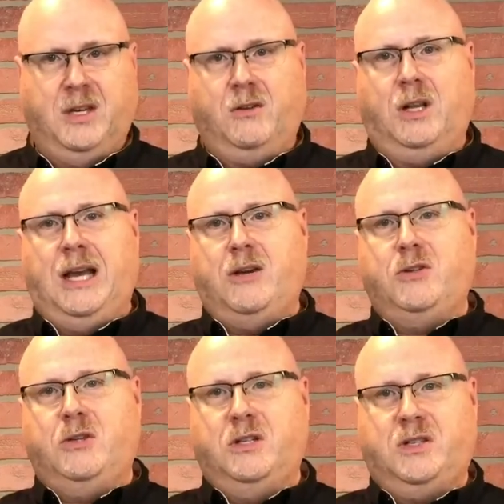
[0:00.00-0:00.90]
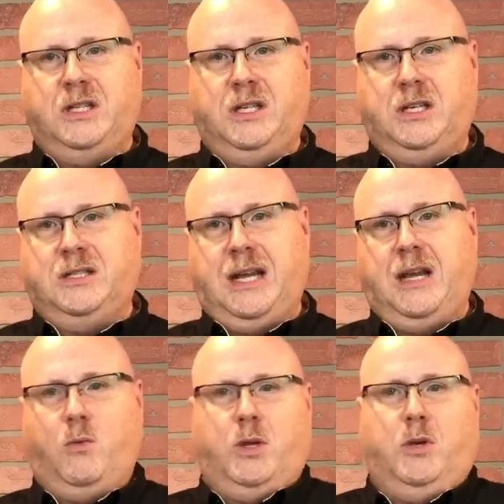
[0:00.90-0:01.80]
So it allows you to sync and
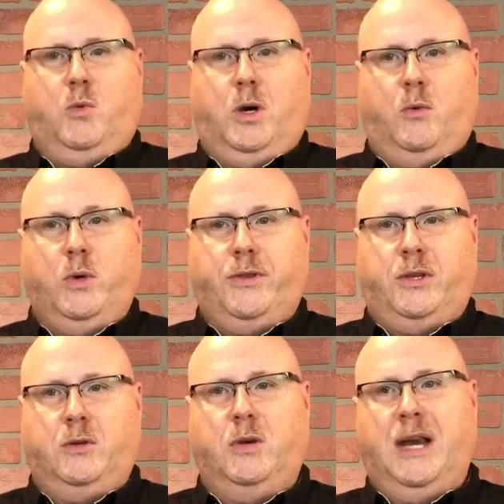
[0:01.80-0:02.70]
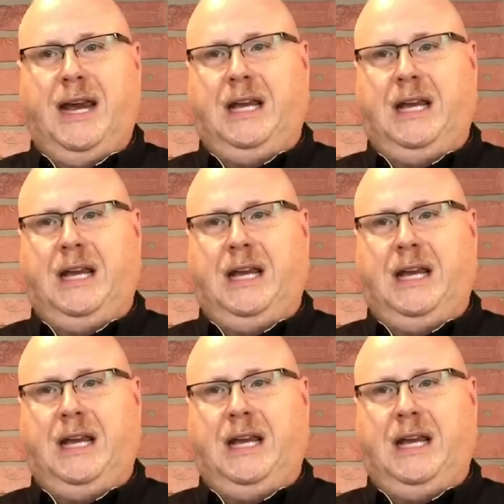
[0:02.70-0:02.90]
take what you want with you